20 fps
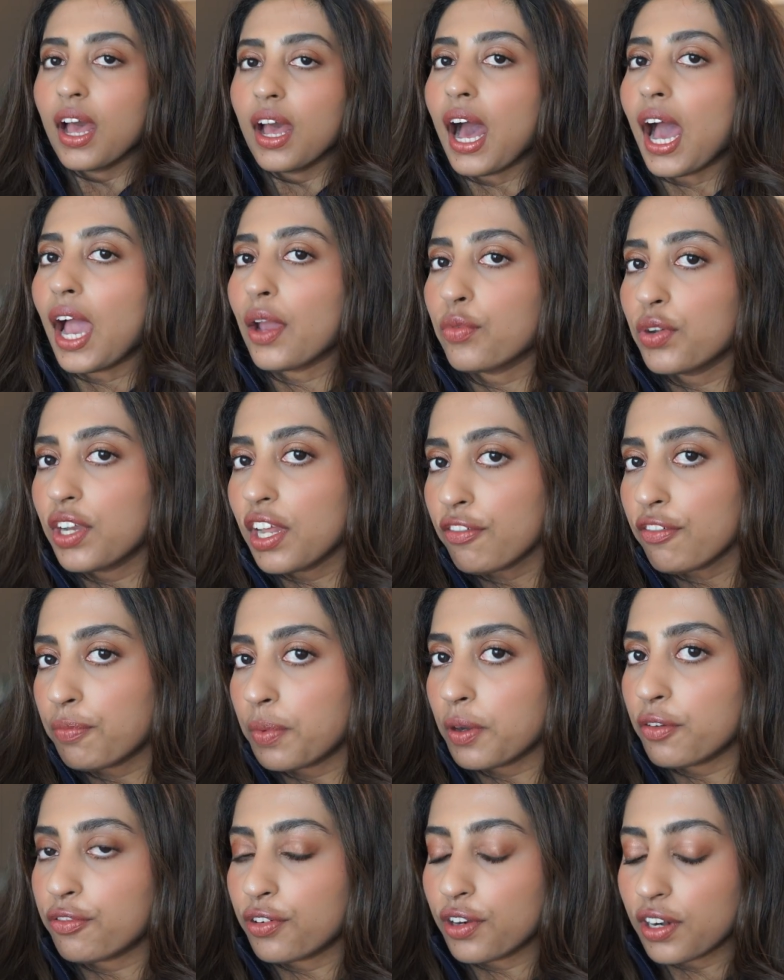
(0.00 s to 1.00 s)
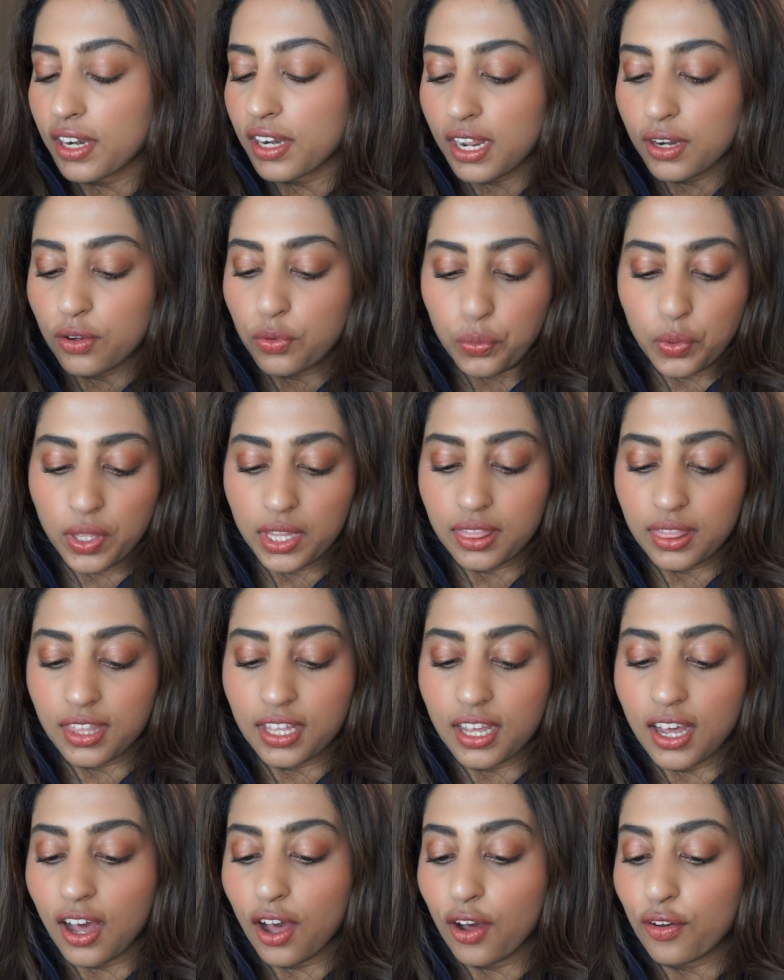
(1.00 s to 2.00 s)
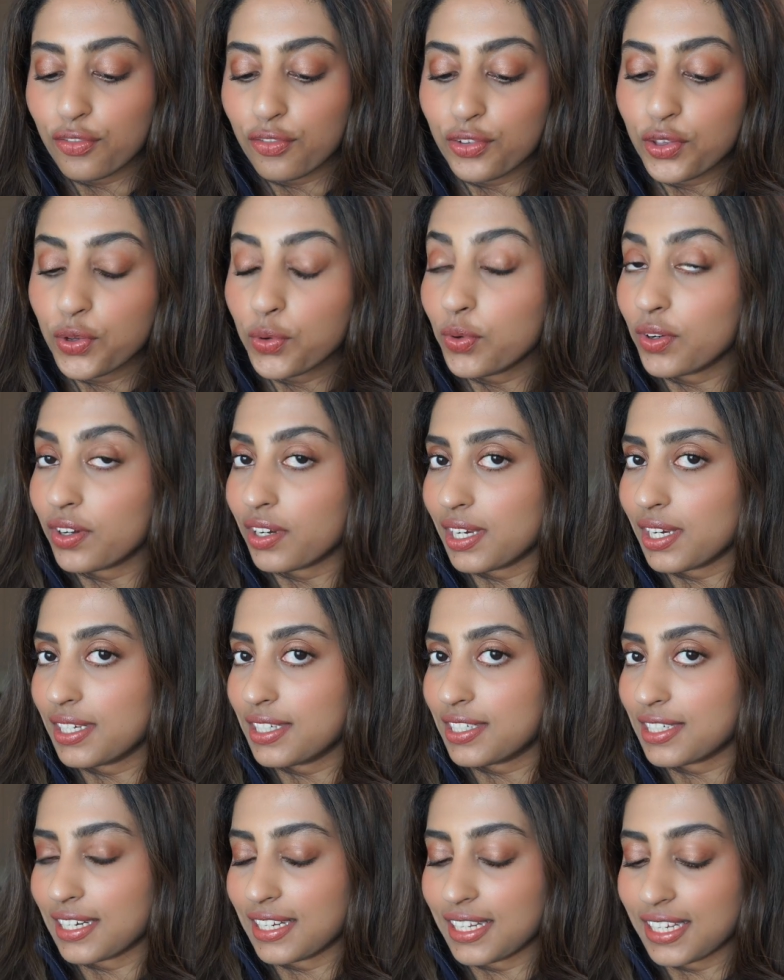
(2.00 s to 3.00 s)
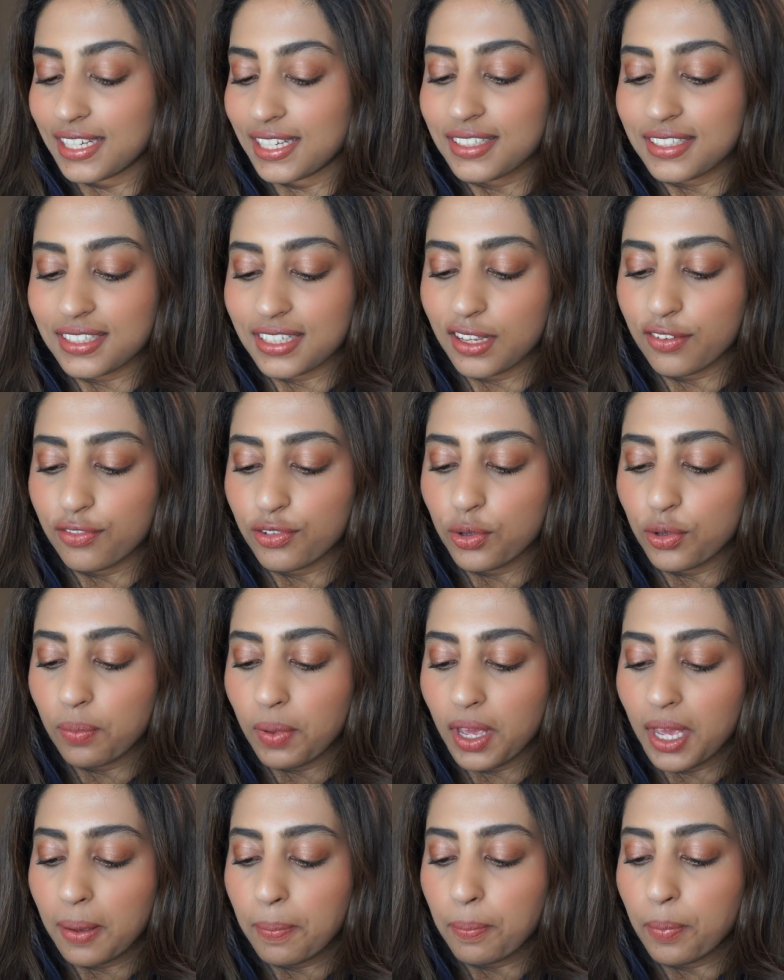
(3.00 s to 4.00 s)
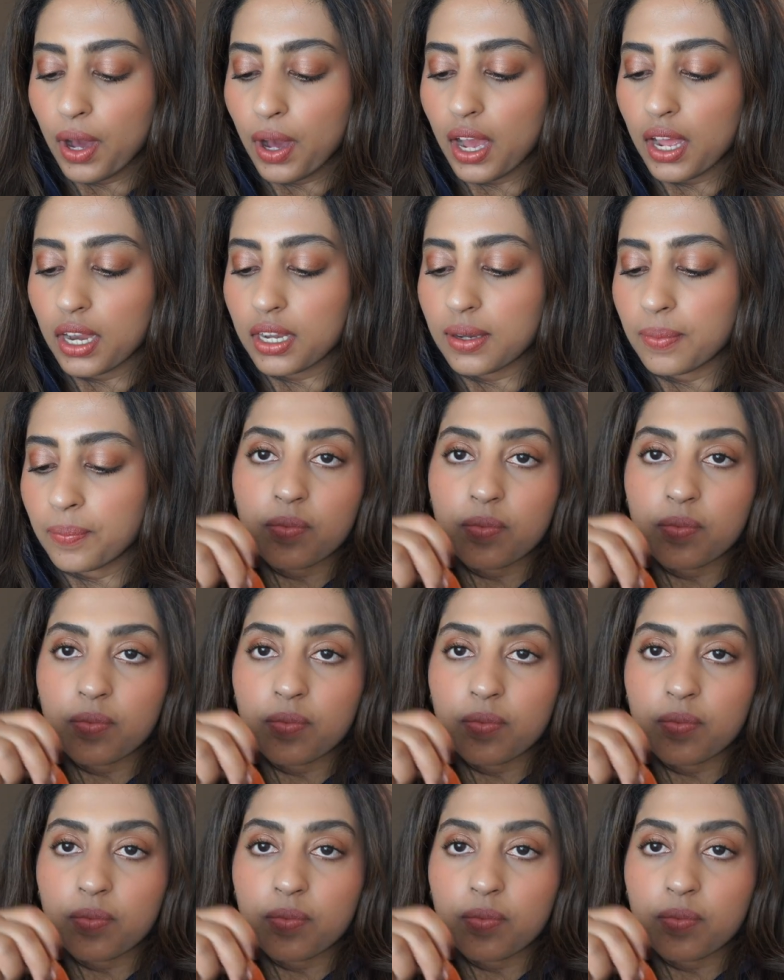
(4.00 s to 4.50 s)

I would have preferred it with a few green chilies, if you may, but